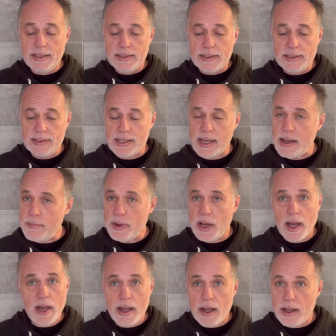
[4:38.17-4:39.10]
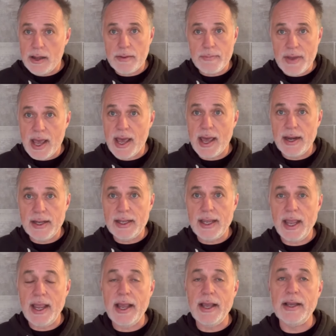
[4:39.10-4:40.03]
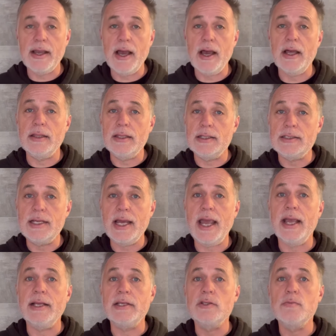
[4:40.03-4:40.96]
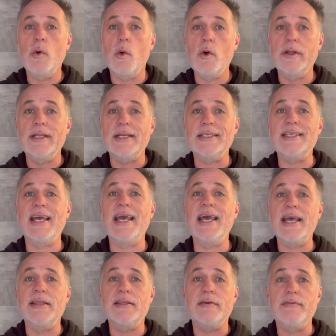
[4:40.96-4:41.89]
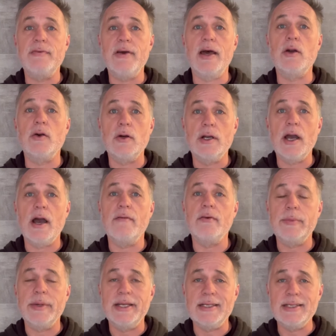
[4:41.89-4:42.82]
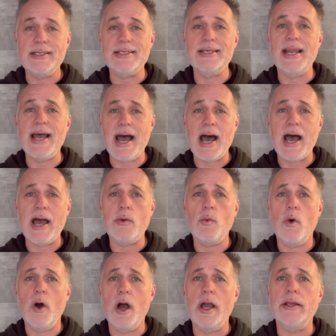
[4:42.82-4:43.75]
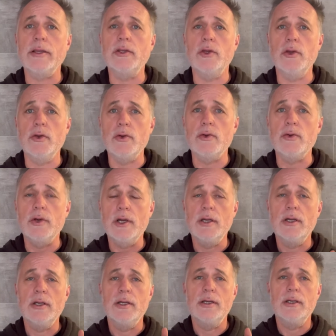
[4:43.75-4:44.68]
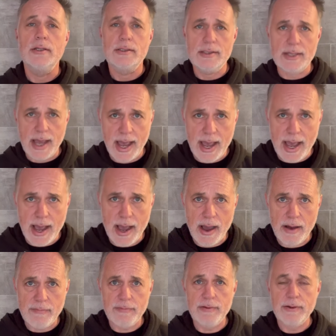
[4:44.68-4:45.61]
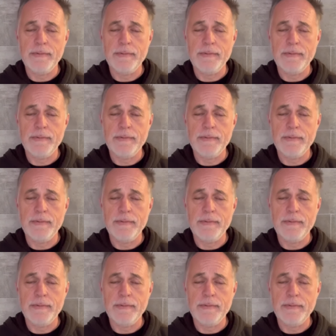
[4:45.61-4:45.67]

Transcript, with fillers: semi-automatic handgun that takes more than 10 the federal government does not want you to have.